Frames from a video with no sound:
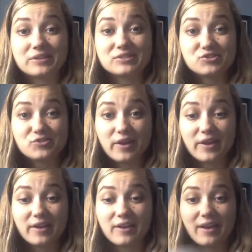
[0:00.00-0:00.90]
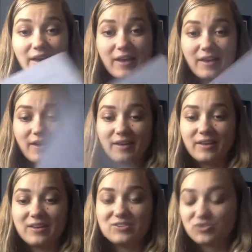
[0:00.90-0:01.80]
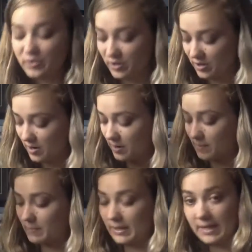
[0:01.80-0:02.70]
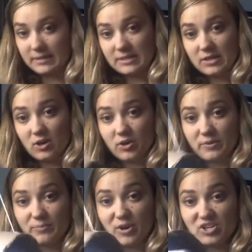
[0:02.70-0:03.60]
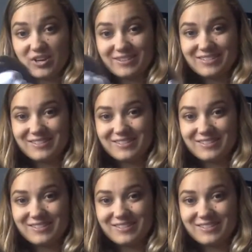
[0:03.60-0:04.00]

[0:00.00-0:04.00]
enjoy your planting garden project.